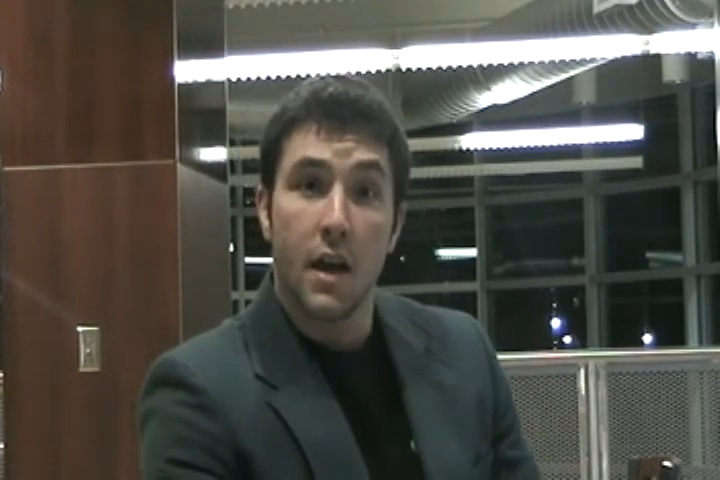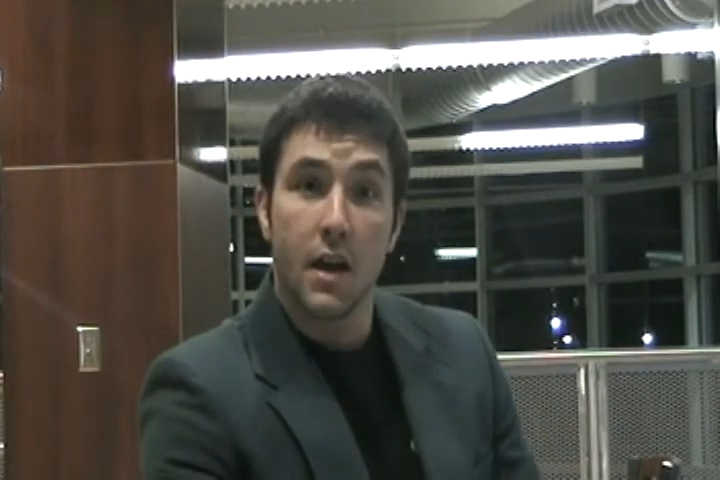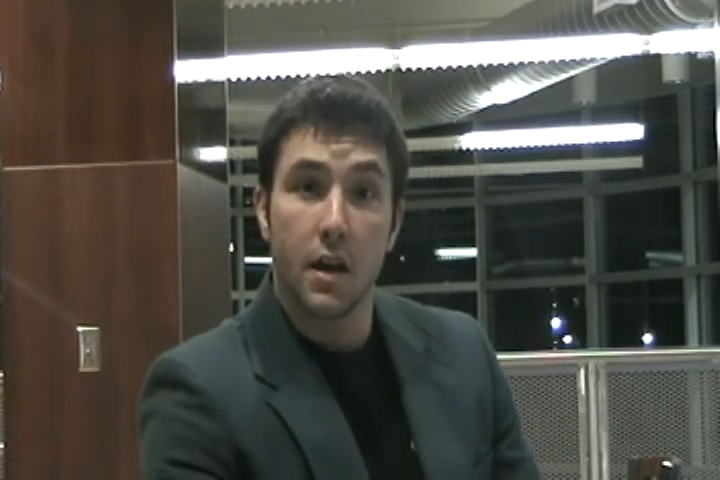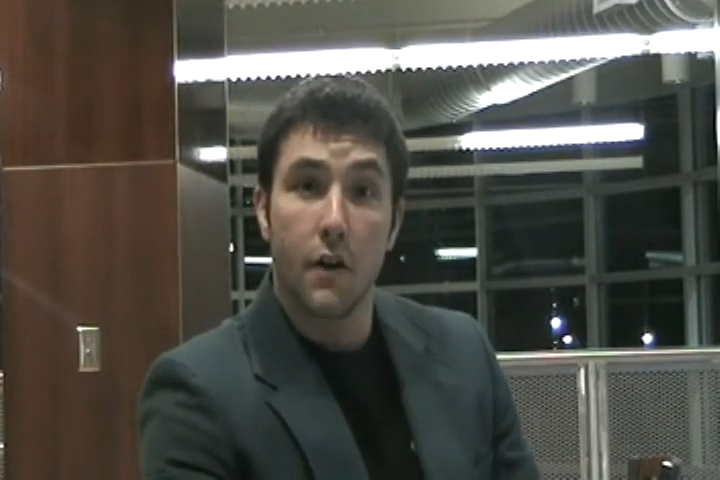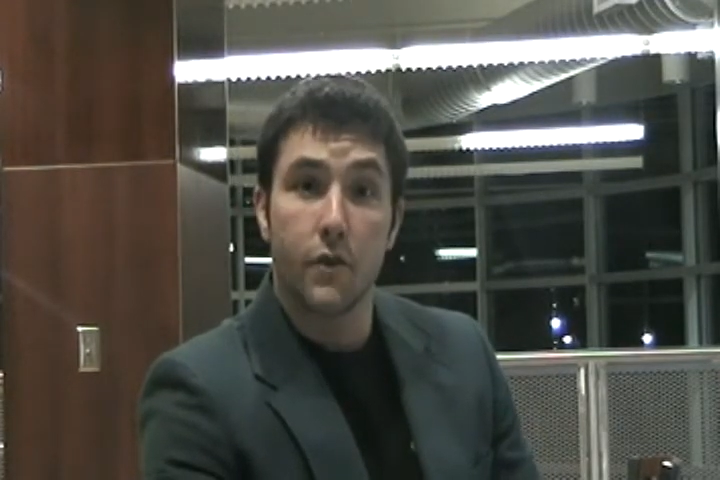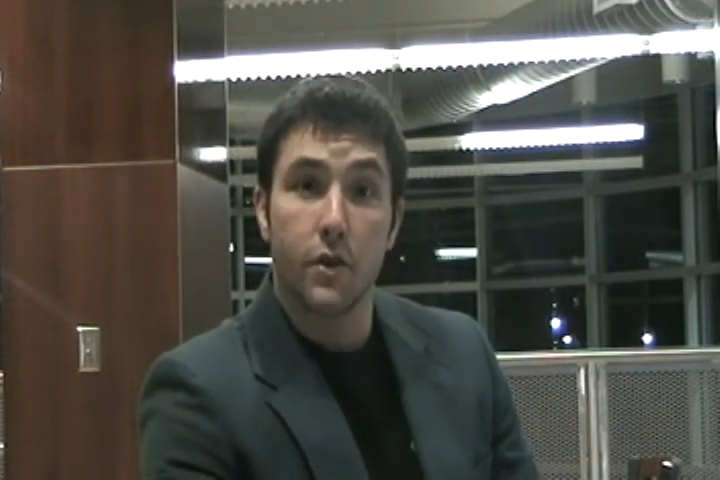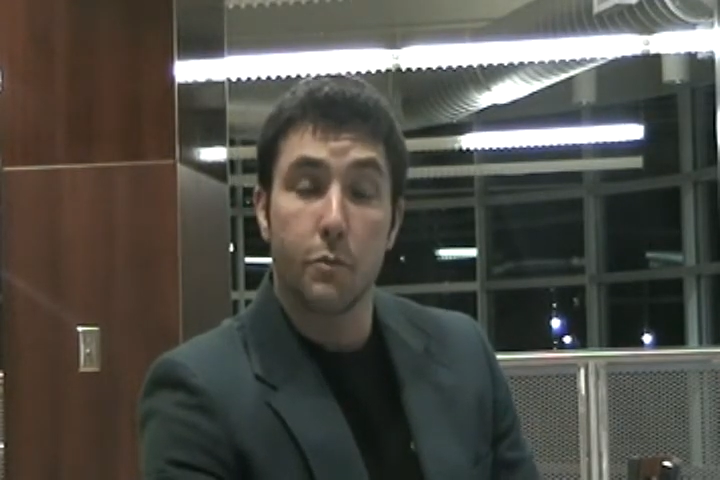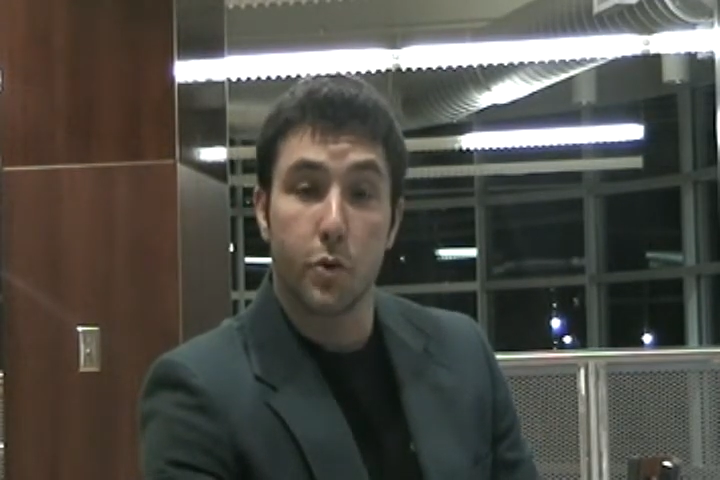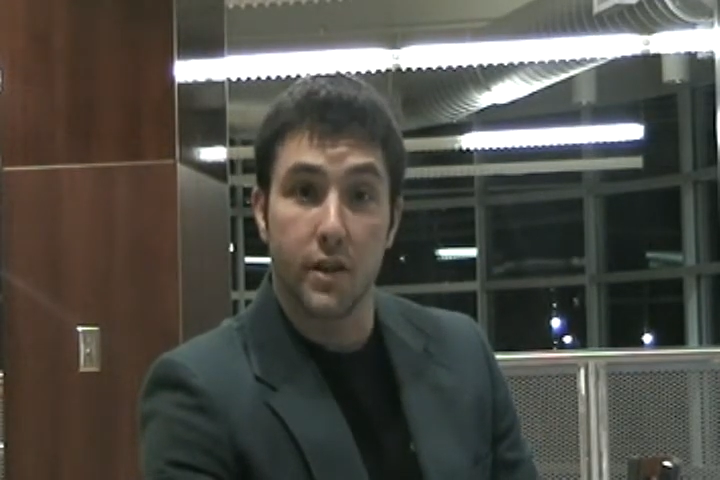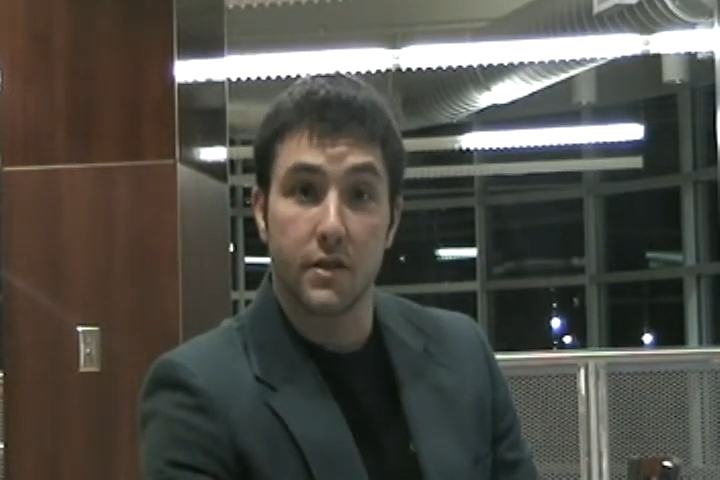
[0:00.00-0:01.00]
and Governor
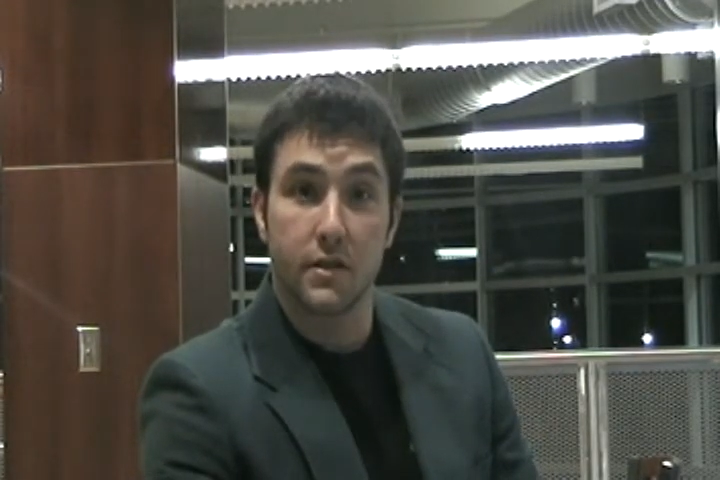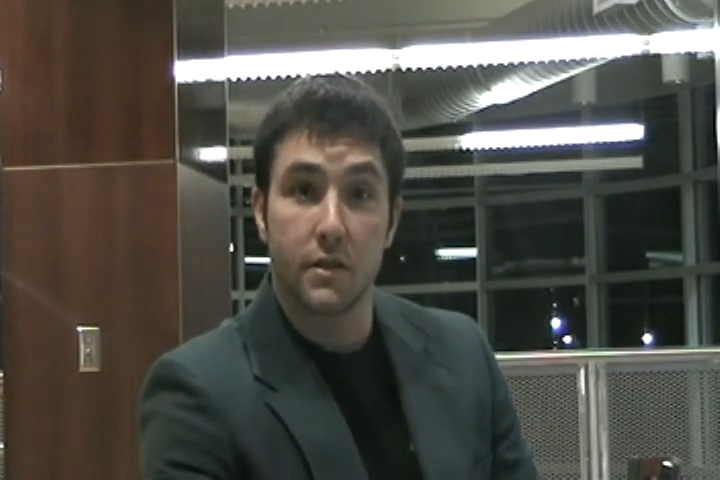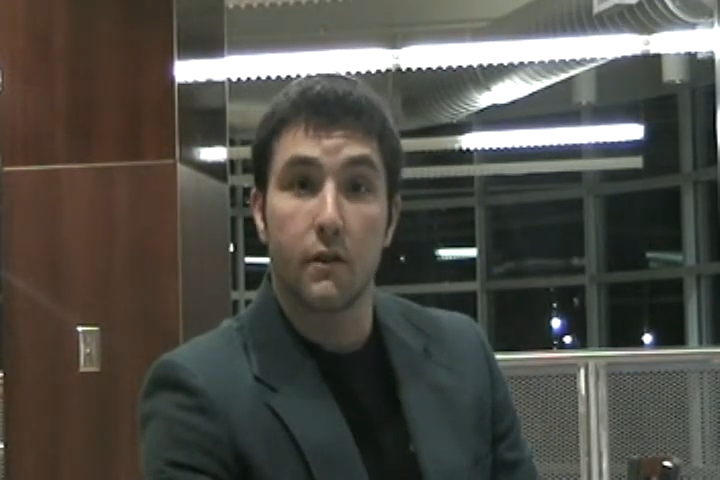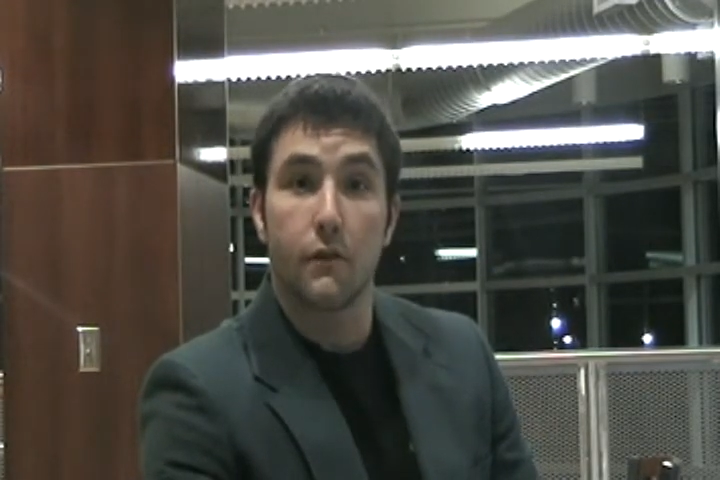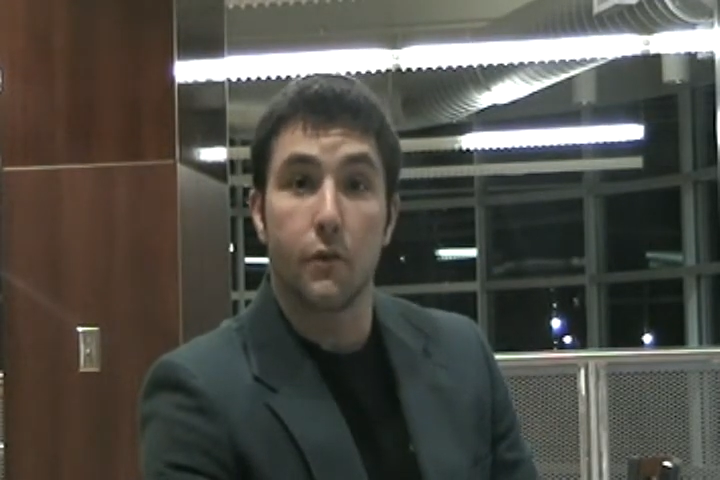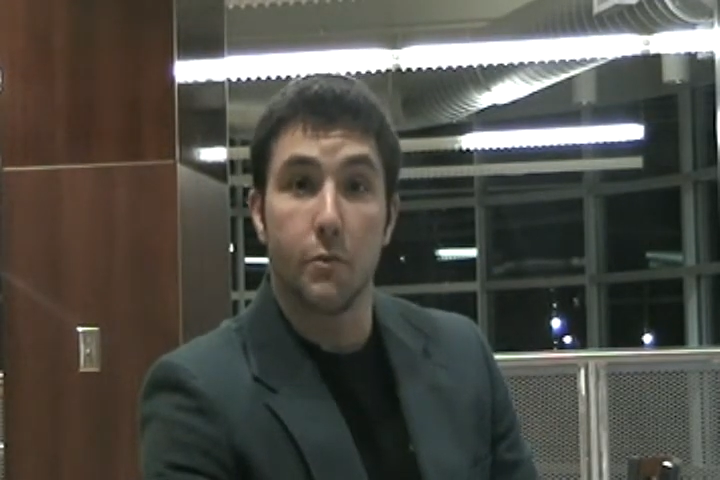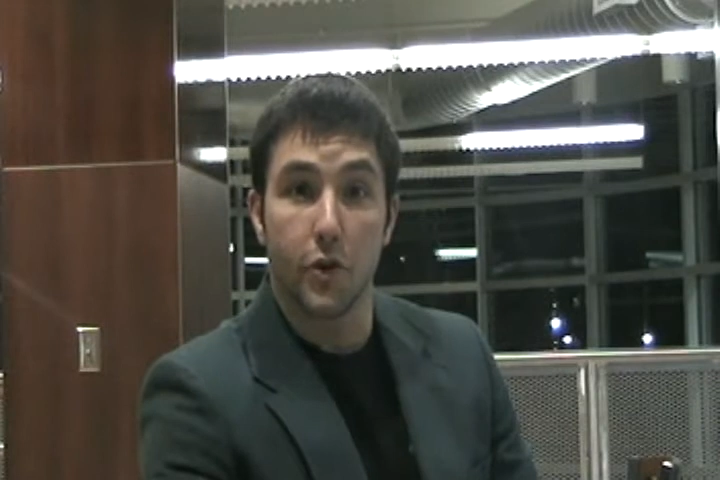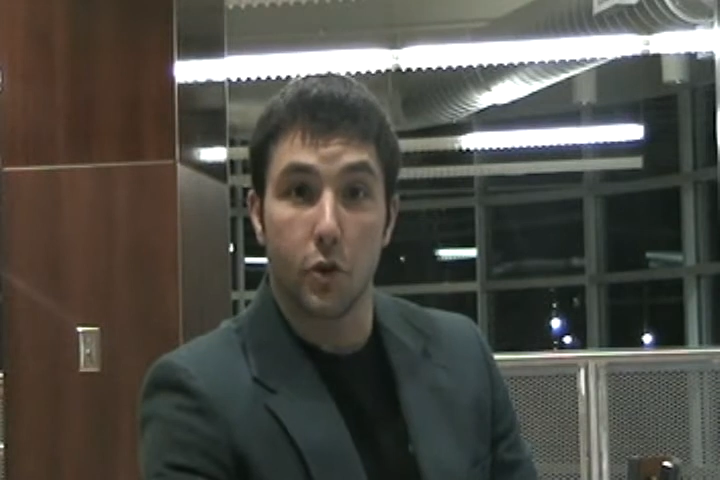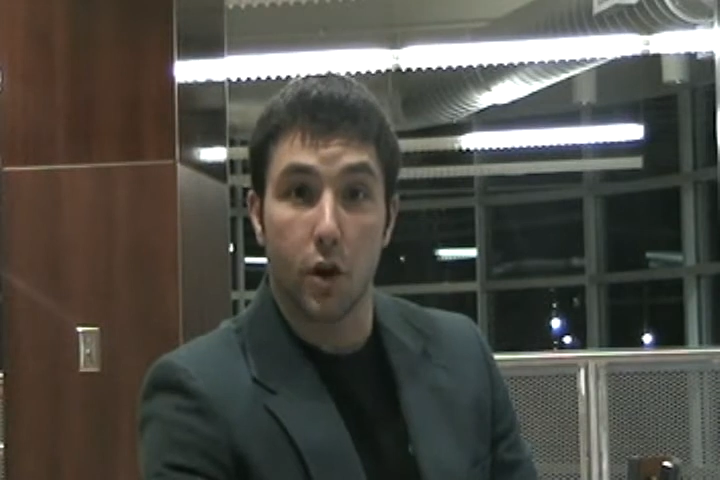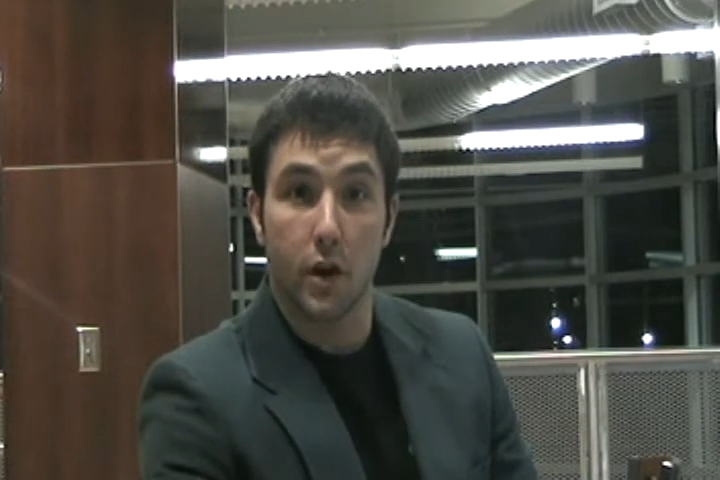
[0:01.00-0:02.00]
Pritts from New
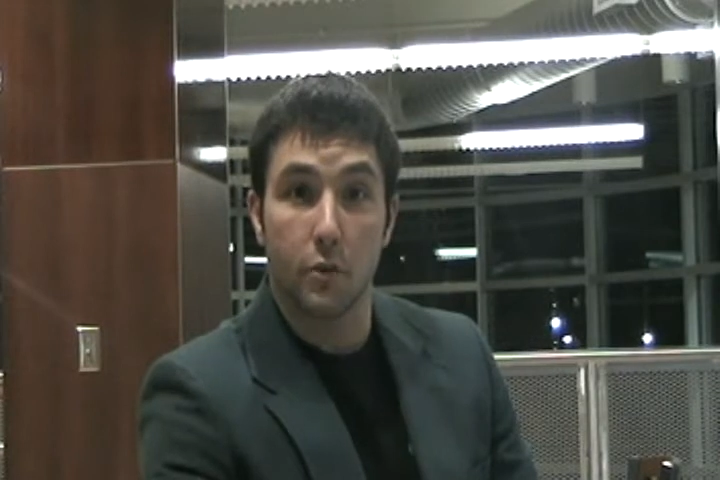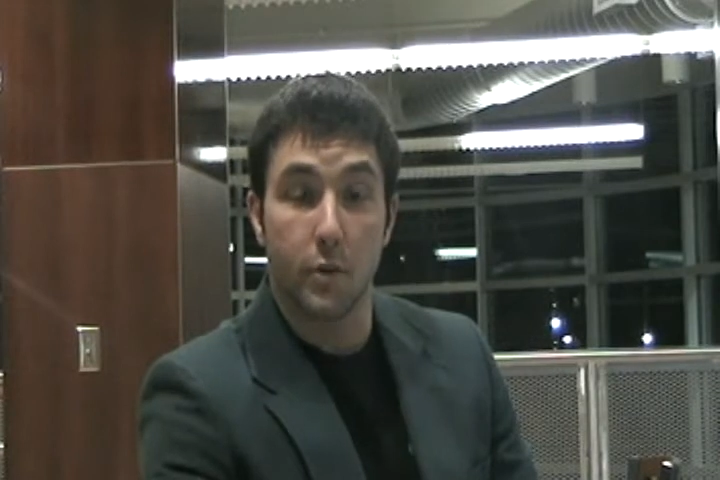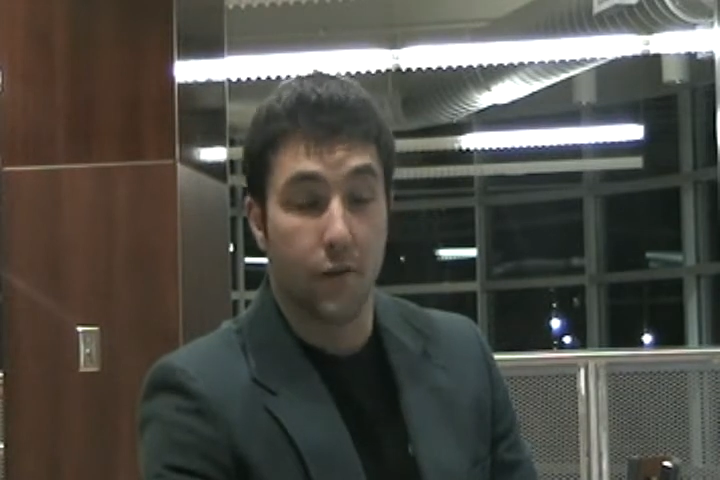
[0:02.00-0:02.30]
York.